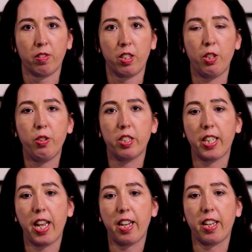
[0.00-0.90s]
You just
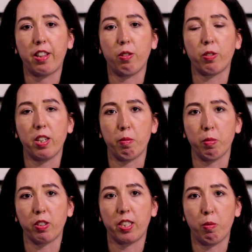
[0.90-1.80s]
can't get those
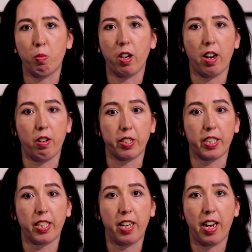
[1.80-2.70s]
numbers somewhere else,